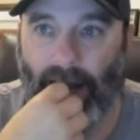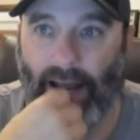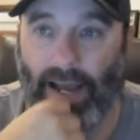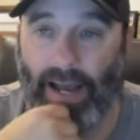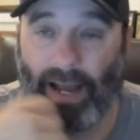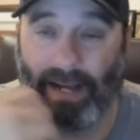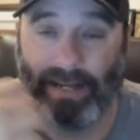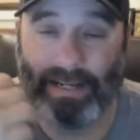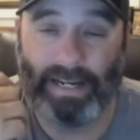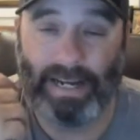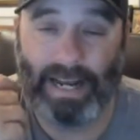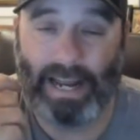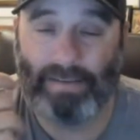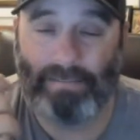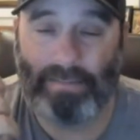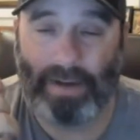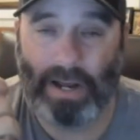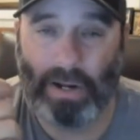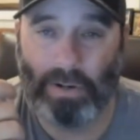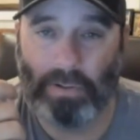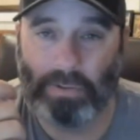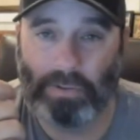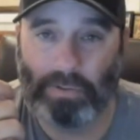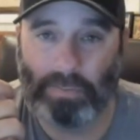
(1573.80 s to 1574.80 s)
I did have
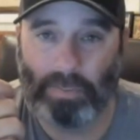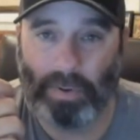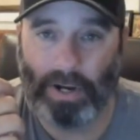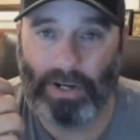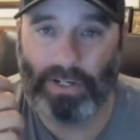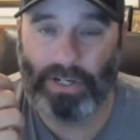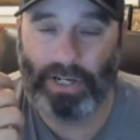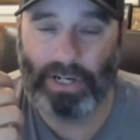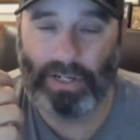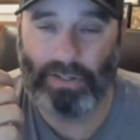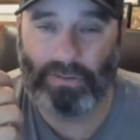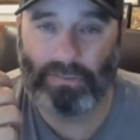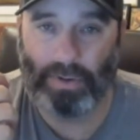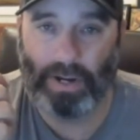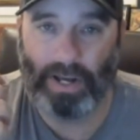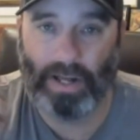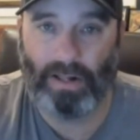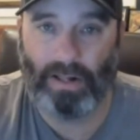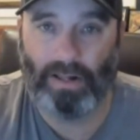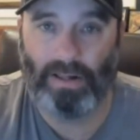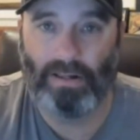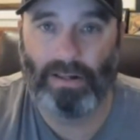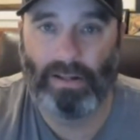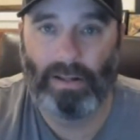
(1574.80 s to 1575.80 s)
my own spreadsheet as
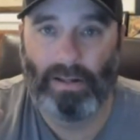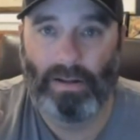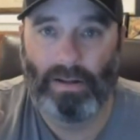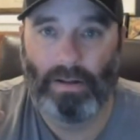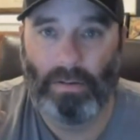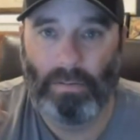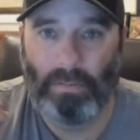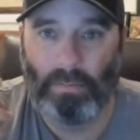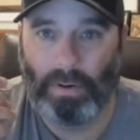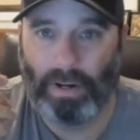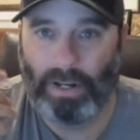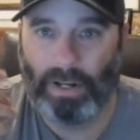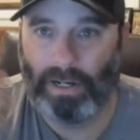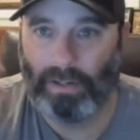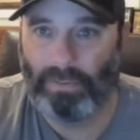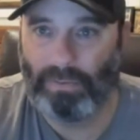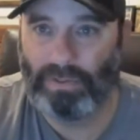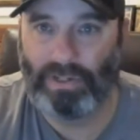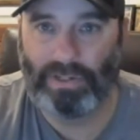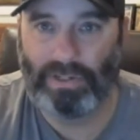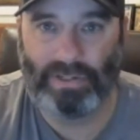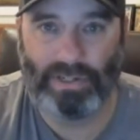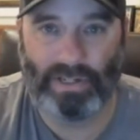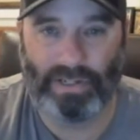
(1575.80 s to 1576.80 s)
well, but it
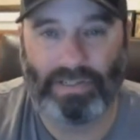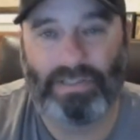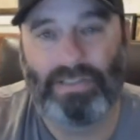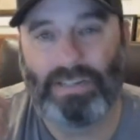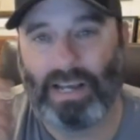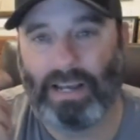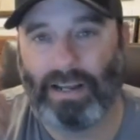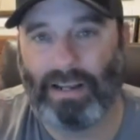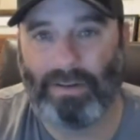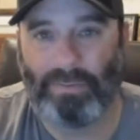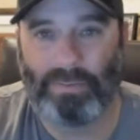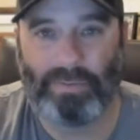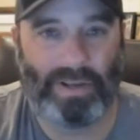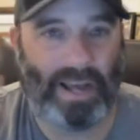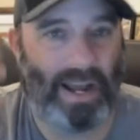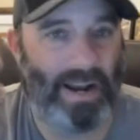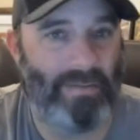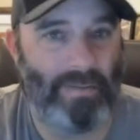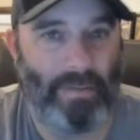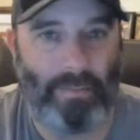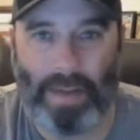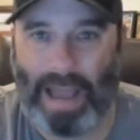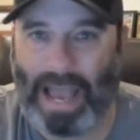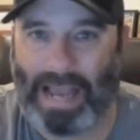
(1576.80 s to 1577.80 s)
was just it was kind
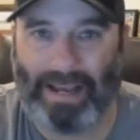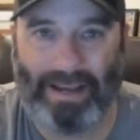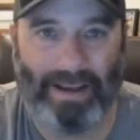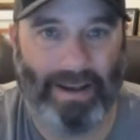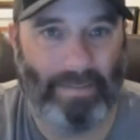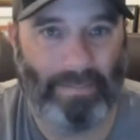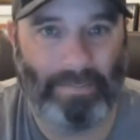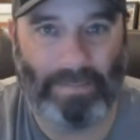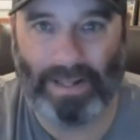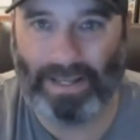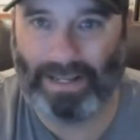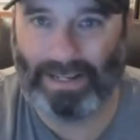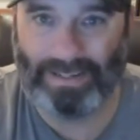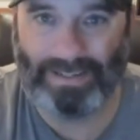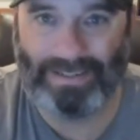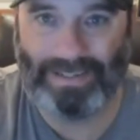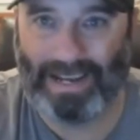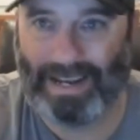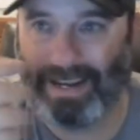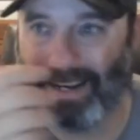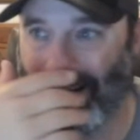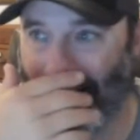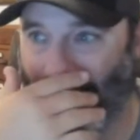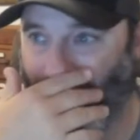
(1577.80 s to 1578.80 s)
of a backup, like a
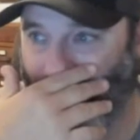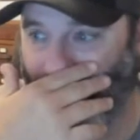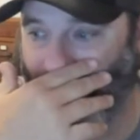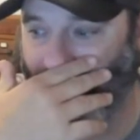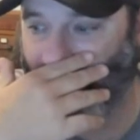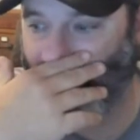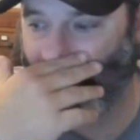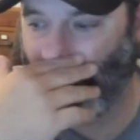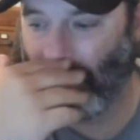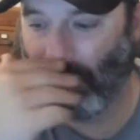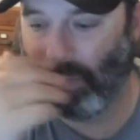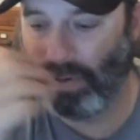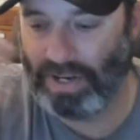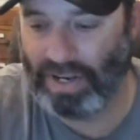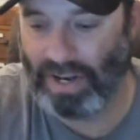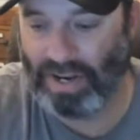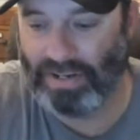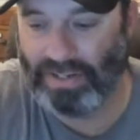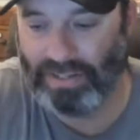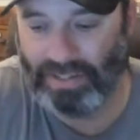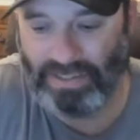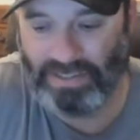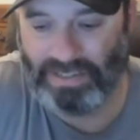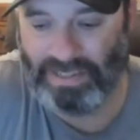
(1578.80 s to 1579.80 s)
secondary, a
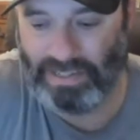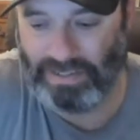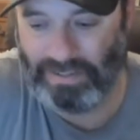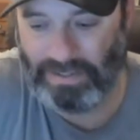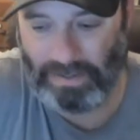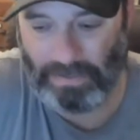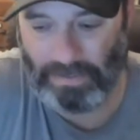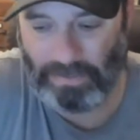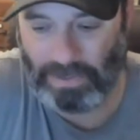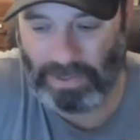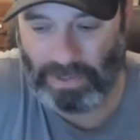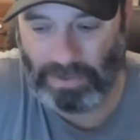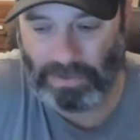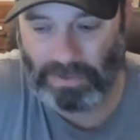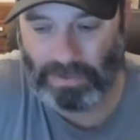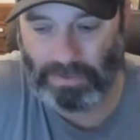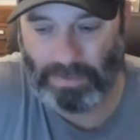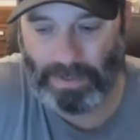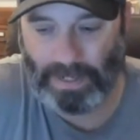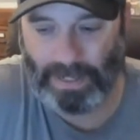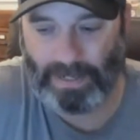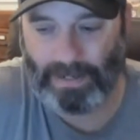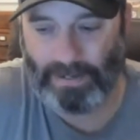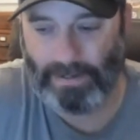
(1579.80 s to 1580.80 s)
redundant system, so to
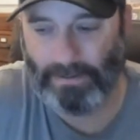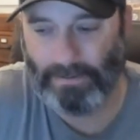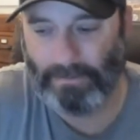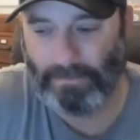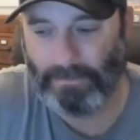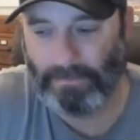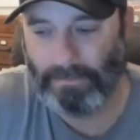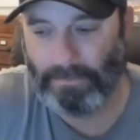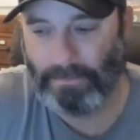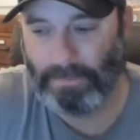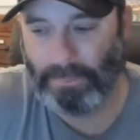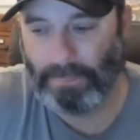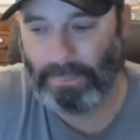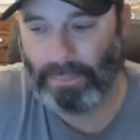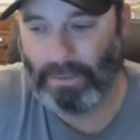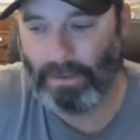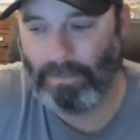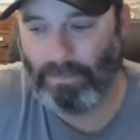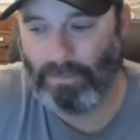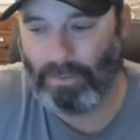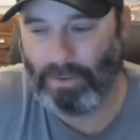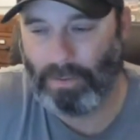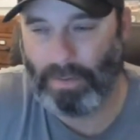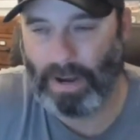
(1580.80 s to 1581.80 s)
speak,
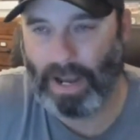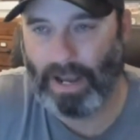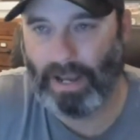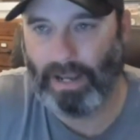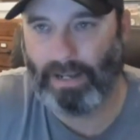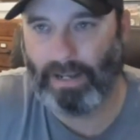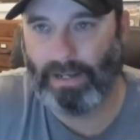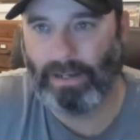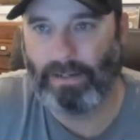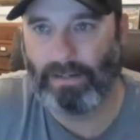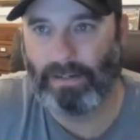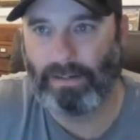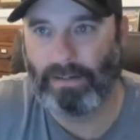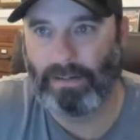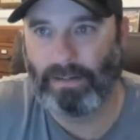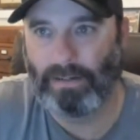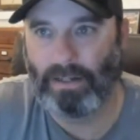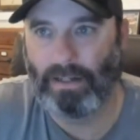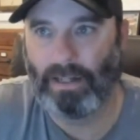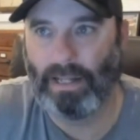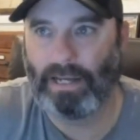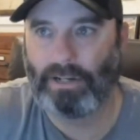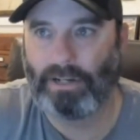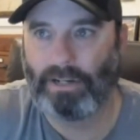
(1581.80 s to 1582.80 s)
for my
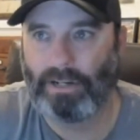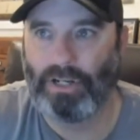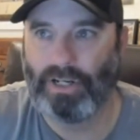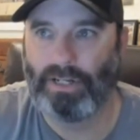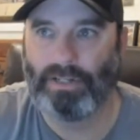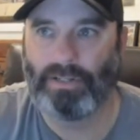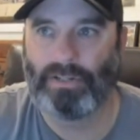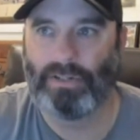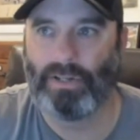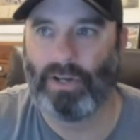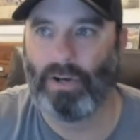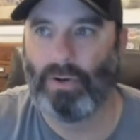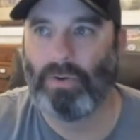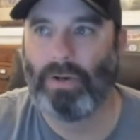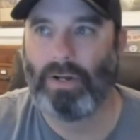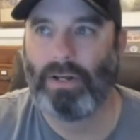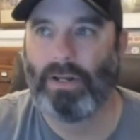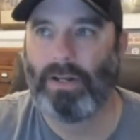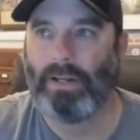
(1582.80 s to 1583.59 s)
collection. And so